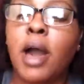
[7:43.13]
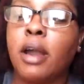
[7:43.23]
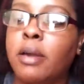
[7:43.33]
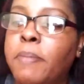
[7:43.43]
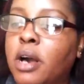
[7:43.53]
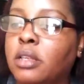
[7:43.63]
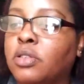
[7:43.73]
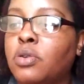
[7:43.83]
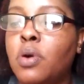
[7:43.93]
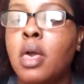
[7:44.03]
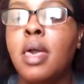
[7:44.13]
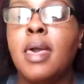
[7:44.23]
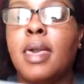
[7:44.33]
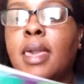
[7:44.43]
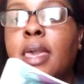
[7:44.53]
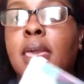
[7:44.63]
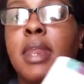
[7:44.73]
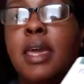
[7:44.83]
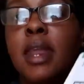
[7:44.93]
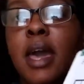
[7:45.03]
pocket puzzle.
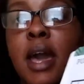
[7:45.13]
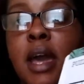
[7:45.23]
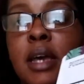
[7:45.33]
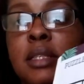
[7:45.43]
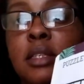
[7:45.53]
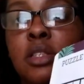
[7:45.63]
And it has